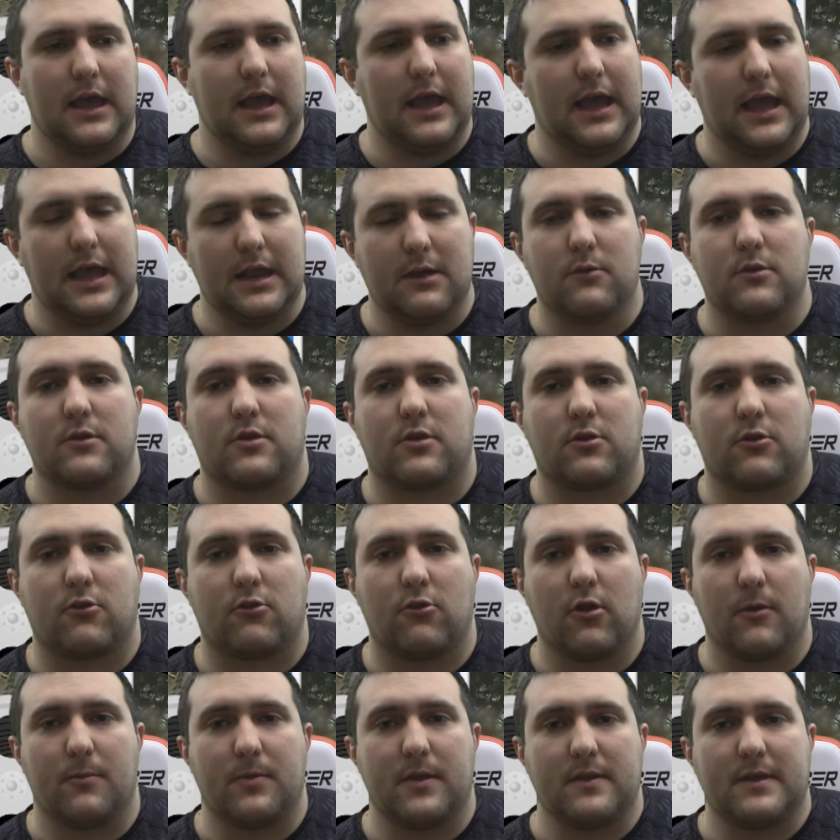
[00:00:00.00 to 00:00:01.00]
And it would
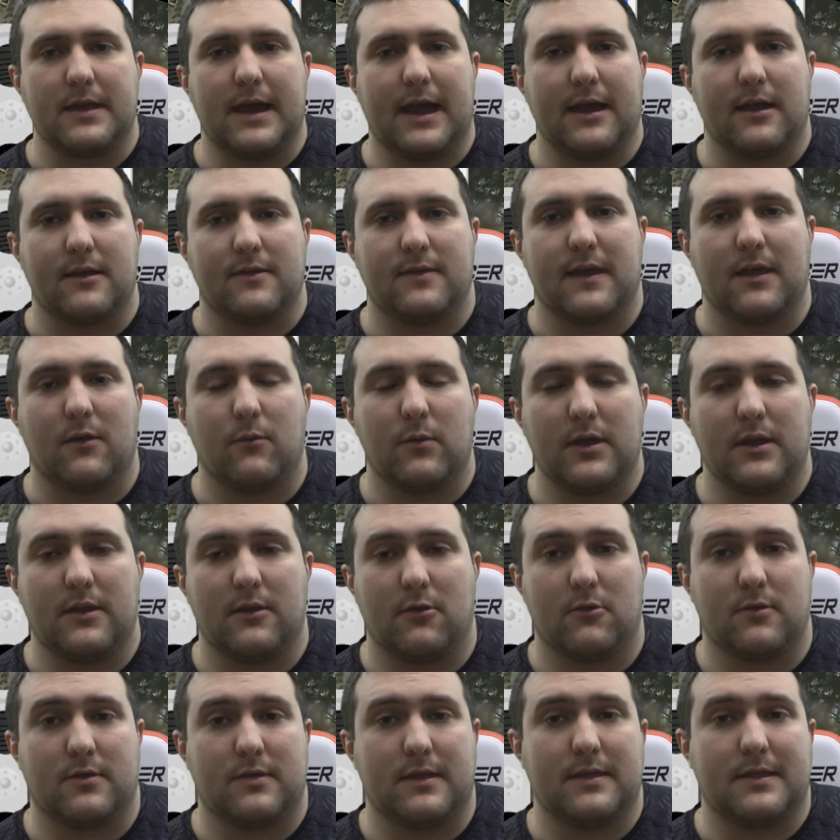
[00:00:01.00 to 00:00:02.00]
screw up the entire thing.
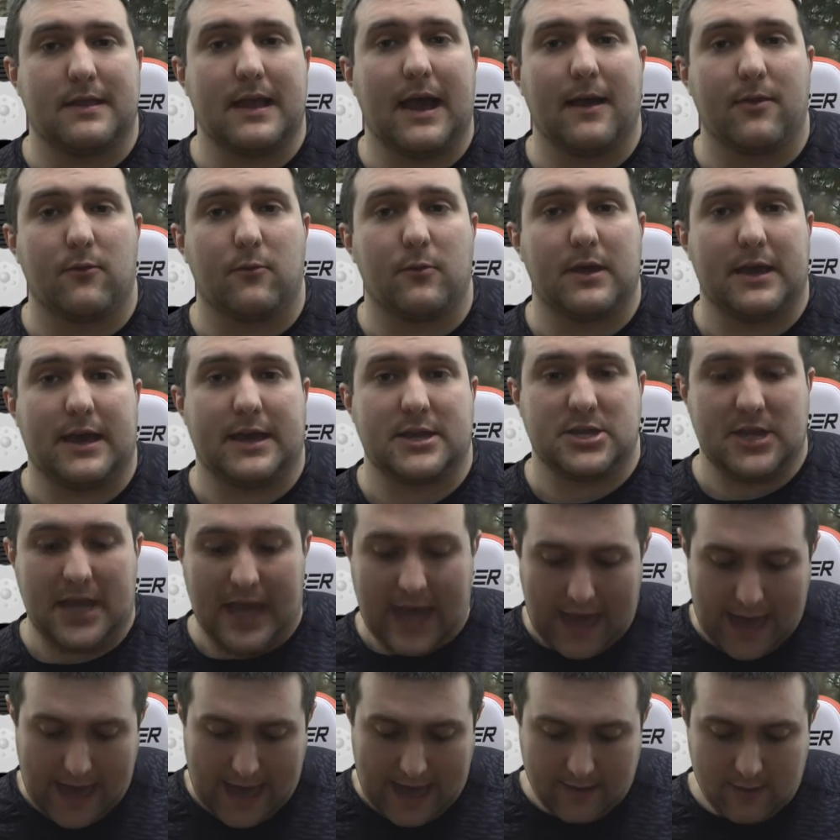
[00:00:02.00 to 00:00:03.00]
There was times we actually
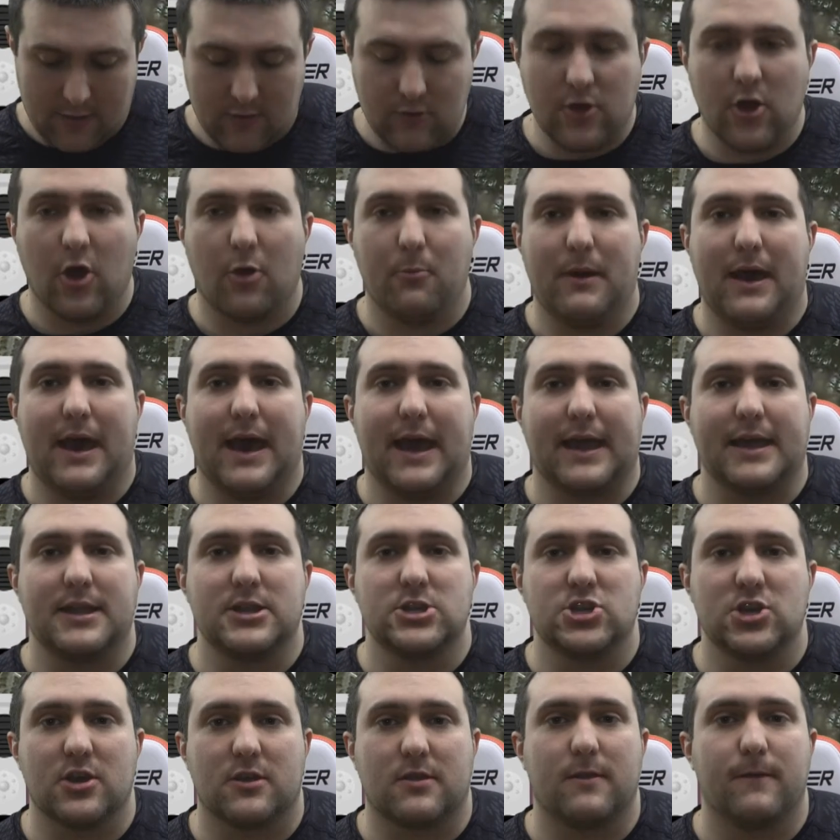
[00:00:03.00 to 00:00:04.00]
had to go
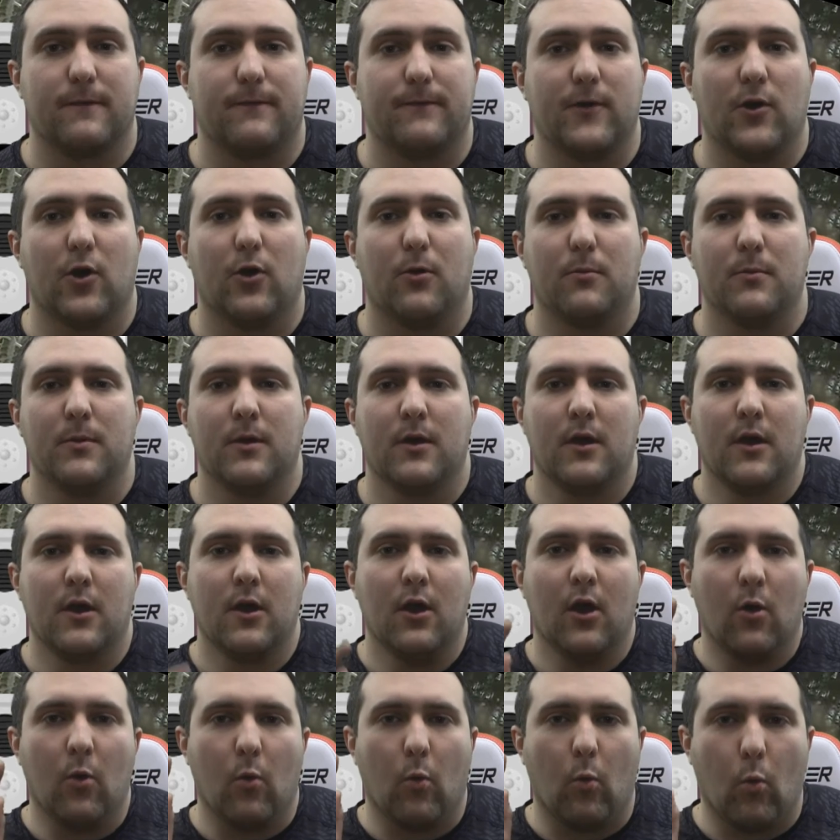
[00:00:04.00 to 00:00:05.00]
back just to film
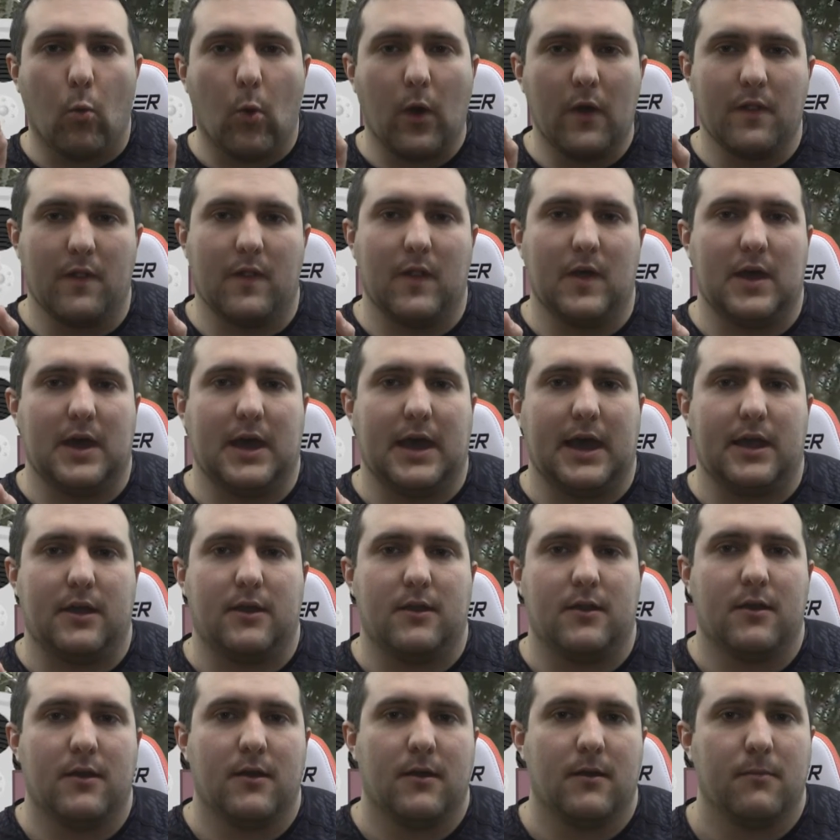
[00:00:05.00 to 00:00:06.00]
one
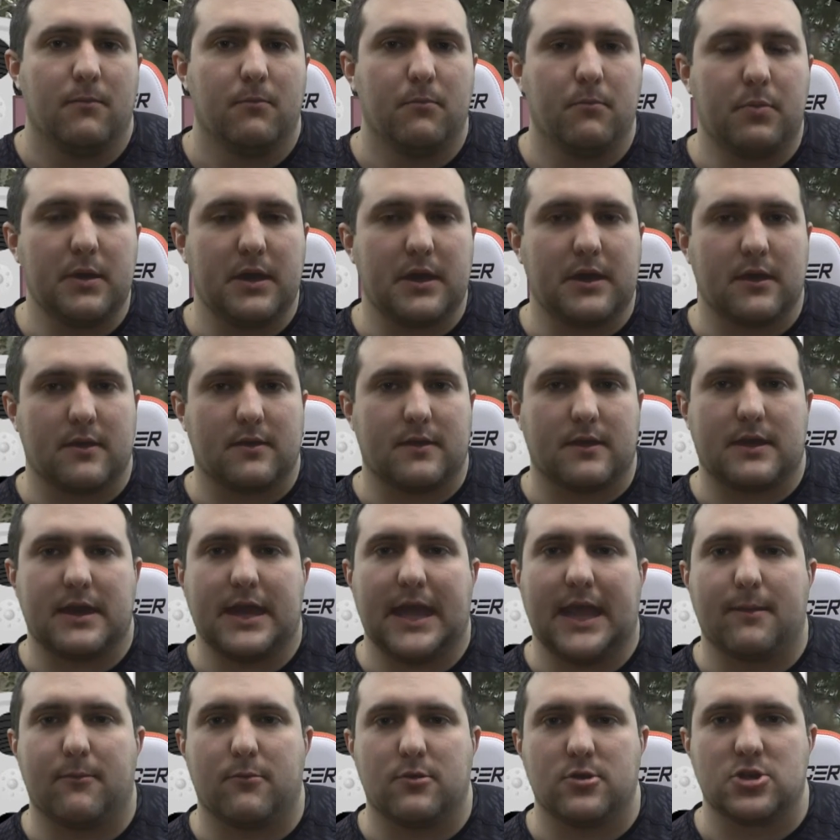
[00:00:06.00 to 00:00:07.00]
line because the
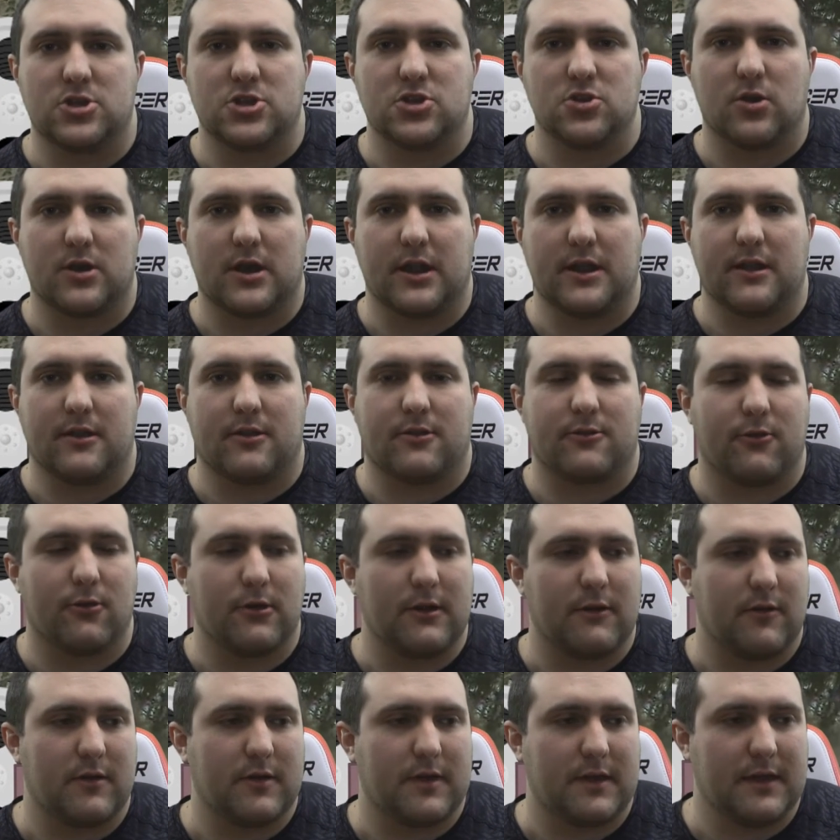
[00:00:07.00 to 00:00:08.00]
camera shook and it
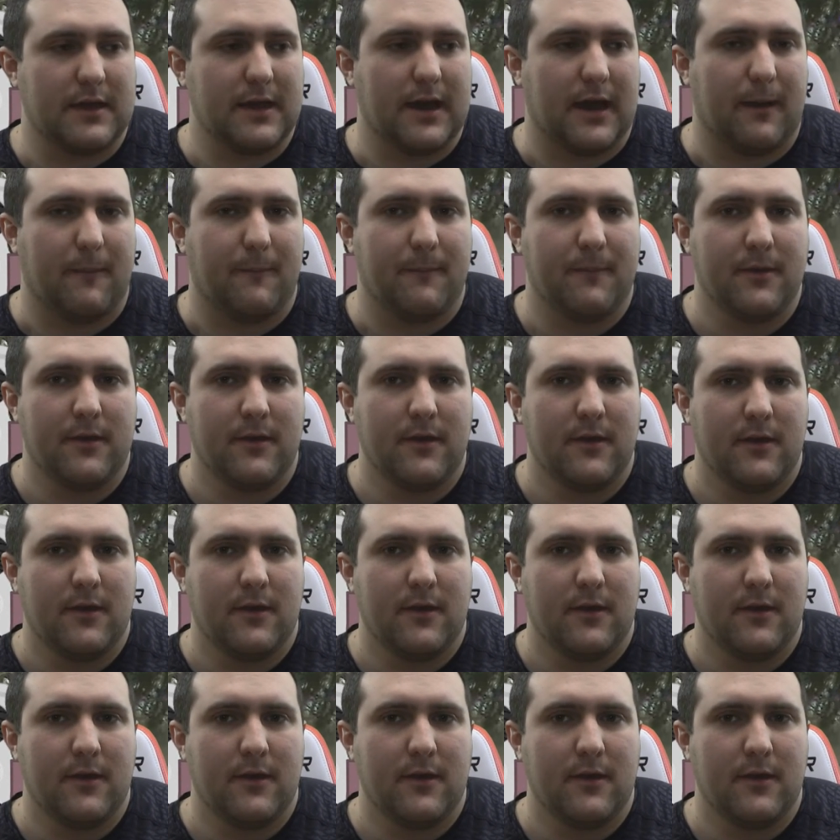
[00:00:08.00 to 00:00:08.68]
screwed everything up.